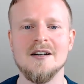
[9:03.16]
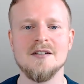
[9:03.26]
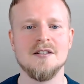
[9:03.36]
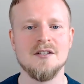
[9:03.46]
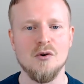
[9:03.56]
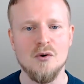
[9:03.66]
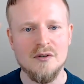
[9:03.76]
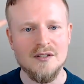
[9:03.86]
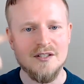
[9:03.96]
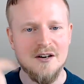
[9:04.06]
us is our
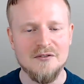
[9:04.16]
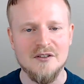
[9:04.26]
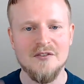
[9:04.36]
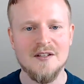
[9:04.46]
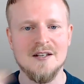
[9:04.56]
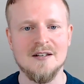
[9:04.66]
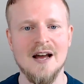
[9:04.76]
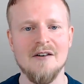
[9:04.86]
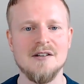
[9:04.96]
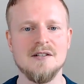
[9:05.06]
own self-defeating
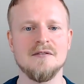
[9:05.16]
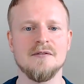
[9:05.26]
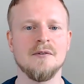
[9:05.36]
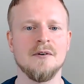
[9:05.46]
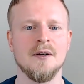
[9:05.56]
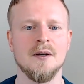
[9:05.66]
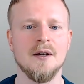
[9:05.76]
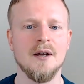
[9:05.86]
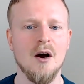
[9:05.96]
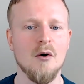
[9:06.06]
narrative,
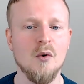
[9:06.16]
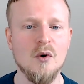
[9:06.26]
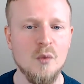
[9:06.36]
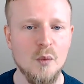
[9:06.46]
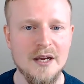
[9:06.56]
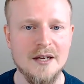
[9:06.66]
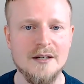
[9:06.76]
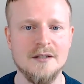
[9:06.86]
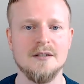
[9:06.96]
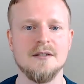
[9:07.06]
our own
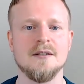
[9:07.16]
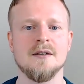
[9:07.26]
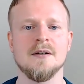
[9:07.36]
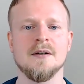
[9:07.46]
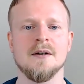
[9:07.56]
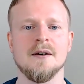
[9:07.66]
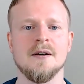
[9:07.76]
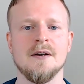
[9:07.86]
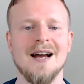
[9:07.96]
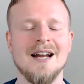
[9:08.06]
weakness.
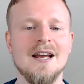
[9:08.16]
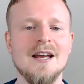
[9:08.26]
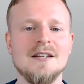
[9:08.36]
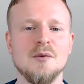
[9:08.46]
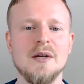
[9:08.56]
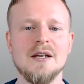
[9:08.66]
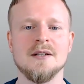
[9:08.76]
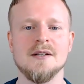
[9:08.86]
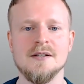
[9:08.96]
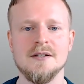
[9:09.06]
And it is
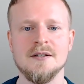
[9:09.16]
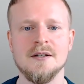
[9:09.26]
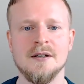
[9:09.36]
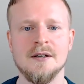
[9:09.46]
weakness.